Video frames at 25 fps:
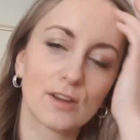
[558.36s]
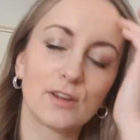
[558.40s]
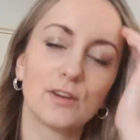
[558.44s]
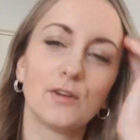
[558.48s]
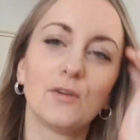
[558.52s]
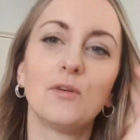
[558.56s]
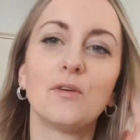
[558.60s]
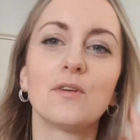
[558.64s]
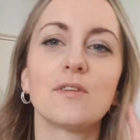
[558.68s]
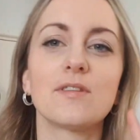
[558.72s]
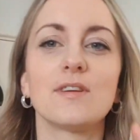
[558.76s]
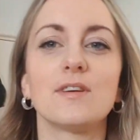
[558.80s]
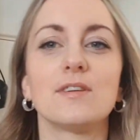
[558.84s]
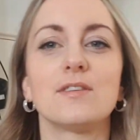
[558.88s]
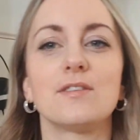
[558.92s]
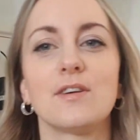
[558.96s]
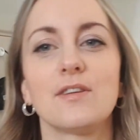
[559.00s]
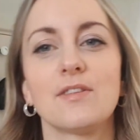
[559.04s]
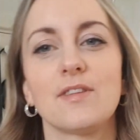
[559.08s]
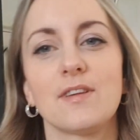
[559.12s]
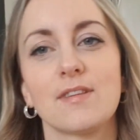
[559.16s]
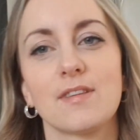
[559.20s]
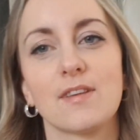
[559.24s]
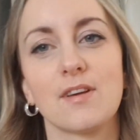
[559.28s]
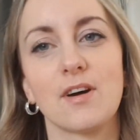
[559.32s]
can also do
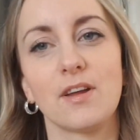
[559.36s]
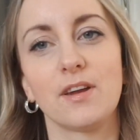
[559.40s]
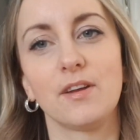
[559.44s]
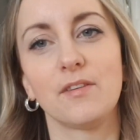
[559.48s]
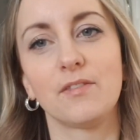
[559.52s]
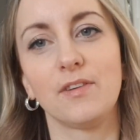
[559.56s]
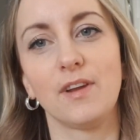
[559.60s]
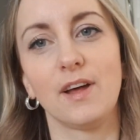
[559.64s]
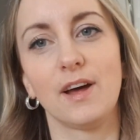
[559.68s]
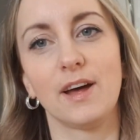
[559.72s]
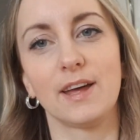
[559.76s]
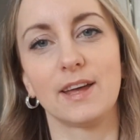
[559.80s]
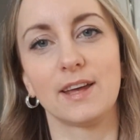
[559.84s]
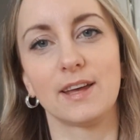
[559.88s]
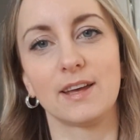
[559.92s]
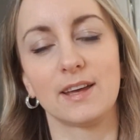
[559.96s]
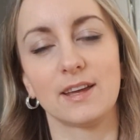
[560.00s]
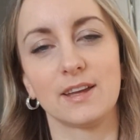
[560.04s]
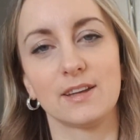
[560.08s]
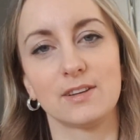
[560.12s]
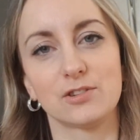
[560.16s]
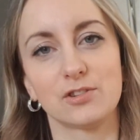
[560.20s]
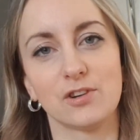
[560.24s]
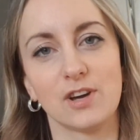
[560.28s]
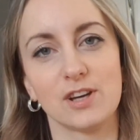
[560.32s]
this kind of like
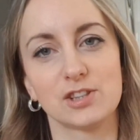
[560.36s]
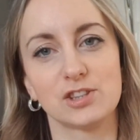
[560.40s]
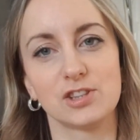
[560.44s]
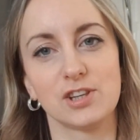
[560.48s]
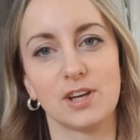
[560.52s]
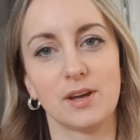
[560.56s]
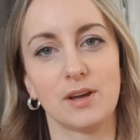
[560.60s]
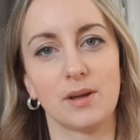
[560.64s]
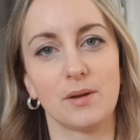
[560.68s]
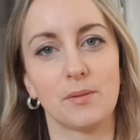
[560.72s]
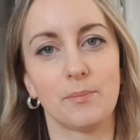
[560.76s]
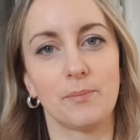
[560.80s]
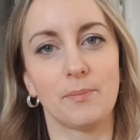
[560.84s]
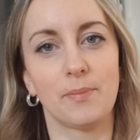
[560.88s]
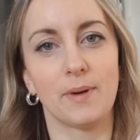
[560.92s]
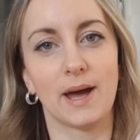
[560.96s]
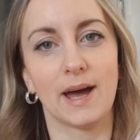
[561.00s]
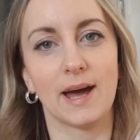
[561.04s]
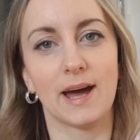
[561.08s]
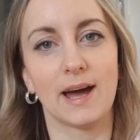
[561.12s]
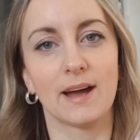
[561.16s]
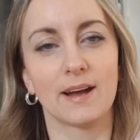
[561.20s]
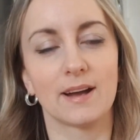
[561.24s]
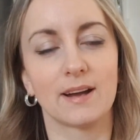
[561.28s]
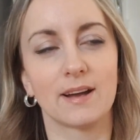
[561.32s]
treasure
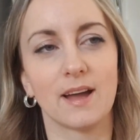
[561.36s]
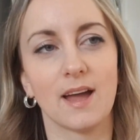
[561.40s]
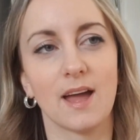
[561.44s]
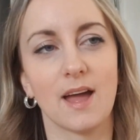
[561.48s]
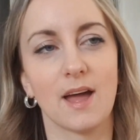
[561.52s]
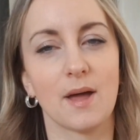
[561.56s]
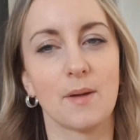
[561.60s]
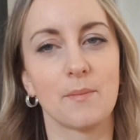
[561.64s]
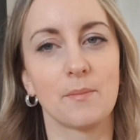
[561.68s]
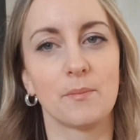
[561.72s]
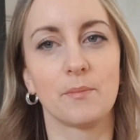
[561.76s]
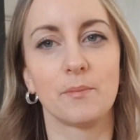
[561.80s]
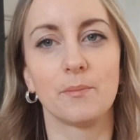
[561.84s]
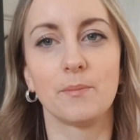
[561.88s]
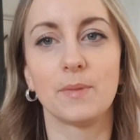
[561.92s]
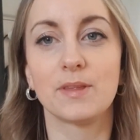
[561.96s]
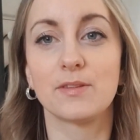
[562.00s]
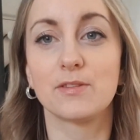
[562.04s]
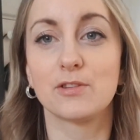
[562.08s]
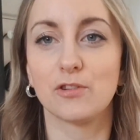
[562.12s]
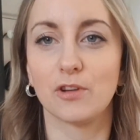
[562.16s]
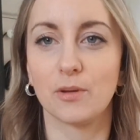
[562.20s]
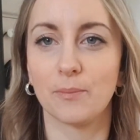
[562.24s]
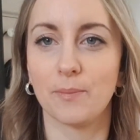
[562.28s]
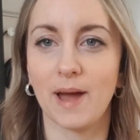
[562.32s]
bag,
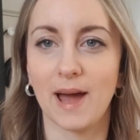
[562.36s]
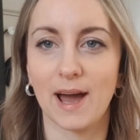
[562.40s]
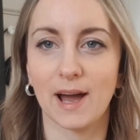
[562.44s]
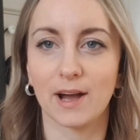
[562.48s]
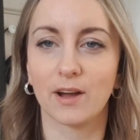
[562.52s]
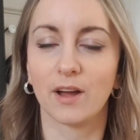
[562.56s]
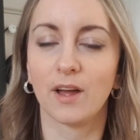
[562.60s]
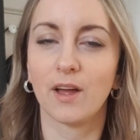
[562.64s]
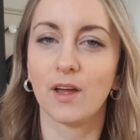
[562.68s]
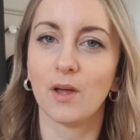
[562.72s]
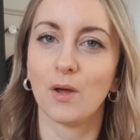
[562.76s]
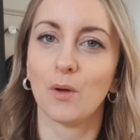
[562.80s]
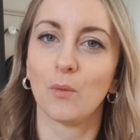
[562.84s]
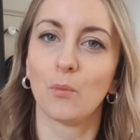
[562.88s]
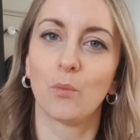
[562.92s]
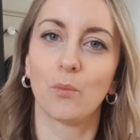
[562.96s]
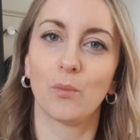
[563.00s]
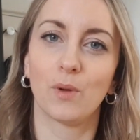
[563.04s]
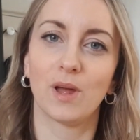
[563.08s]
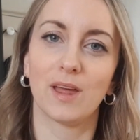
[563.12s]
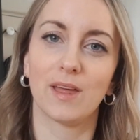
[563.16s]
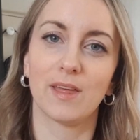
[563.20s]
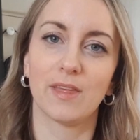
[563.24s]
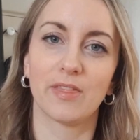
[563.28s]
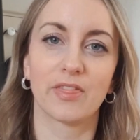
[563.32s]
mystery bag
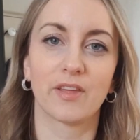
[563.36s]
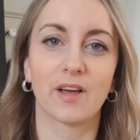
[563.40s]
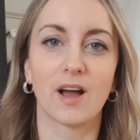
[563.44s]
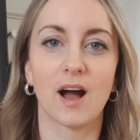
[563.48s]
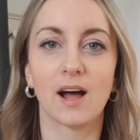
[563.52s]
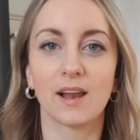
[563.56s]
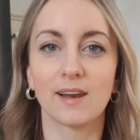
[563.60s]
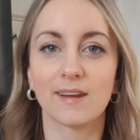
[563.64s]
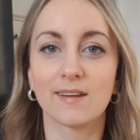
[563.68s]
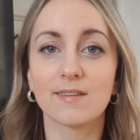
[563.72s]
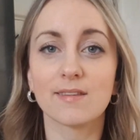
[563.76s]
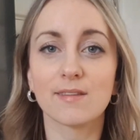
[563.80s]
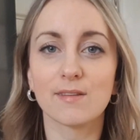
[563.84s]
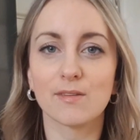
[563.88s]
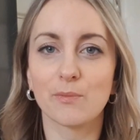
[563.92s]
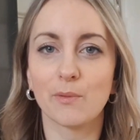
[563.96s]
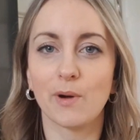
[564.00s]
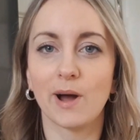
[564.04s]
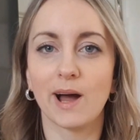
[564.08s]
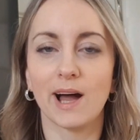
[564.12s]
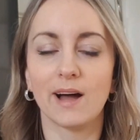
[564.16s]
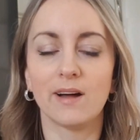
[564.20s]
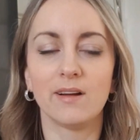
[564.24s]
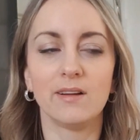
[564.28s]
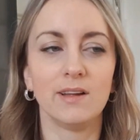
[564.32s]
with colours as
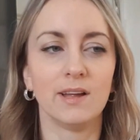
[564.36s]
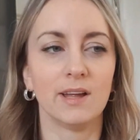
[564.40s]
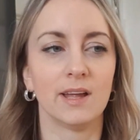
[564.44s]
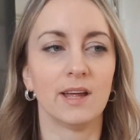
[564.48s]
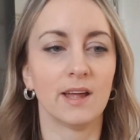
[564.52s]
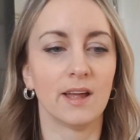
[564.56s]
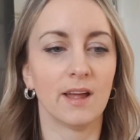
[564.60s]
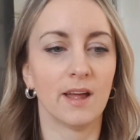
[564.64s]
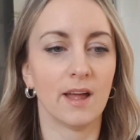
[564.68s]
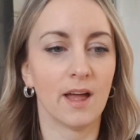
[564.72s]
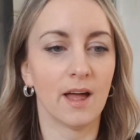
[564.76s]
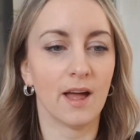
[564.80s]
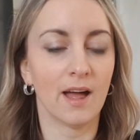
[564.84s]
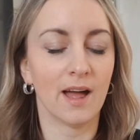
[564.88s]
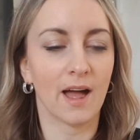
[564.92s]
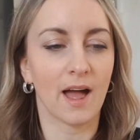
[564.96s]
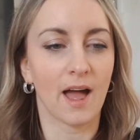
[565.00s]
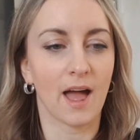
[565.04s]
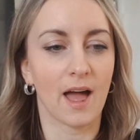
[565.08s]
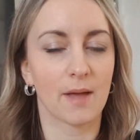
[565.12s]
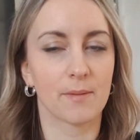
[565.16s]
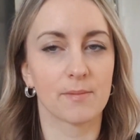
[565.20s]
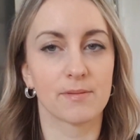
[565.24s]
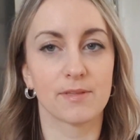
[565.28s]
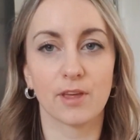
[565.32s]
well.
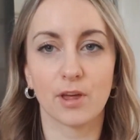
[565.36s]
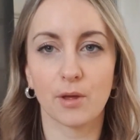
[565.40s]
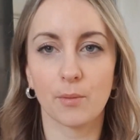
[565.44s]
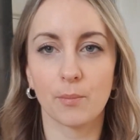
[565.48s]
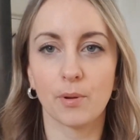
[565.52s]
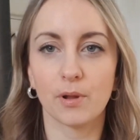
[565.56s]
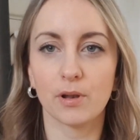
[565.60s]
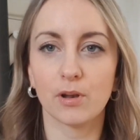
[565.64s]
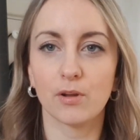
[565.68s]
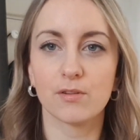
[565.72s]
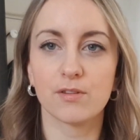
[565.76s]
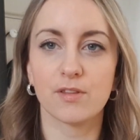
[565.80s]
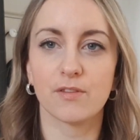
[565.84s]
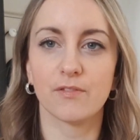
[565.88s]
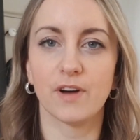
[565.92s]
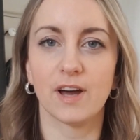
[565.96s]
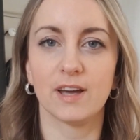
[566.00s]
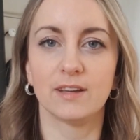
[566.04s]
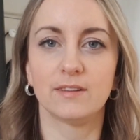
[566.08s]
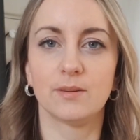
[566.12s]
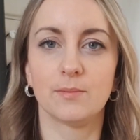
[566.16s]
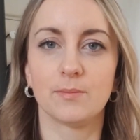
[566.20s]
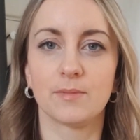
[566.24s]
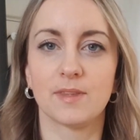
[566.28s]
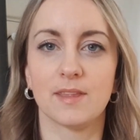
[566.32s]
So you can put lots of
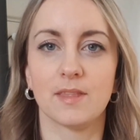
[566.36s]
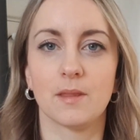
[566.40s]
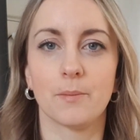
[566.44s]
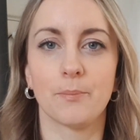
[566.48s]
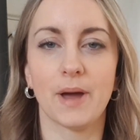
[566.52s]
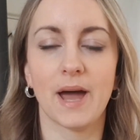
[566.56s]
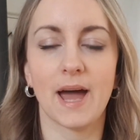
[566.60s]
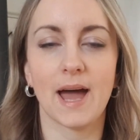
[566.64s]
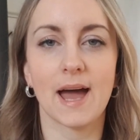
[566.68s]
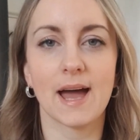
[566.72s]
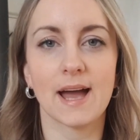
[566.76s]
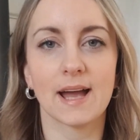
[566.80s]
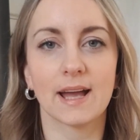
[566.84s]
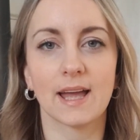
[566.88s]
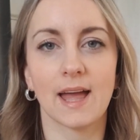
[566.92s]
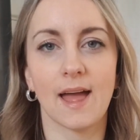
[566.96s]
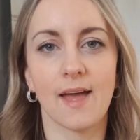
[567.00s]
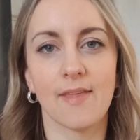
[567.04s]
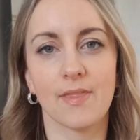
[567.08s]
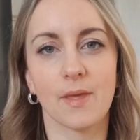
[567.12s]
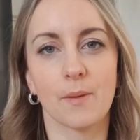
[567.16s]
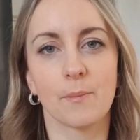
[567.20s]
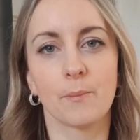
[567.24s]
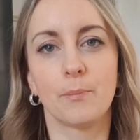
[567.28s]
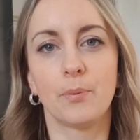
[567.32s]
items in the bag
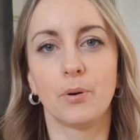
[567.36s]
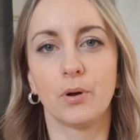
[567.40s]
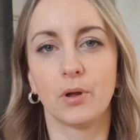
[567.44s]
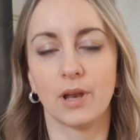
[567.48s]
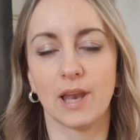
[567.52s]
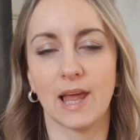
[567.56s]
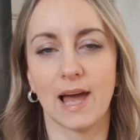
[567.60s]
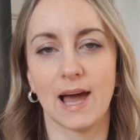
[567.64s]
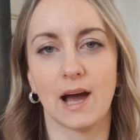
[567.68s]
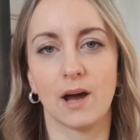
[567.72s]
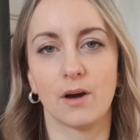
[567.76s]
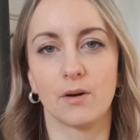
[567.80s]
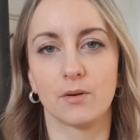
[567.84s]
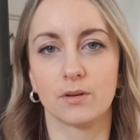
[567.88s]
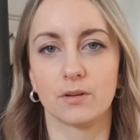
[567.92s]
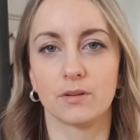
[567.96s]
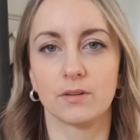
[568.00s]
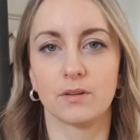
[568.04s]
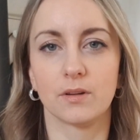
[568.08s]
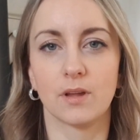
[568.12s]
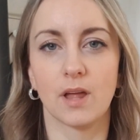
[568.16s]
and then pull out,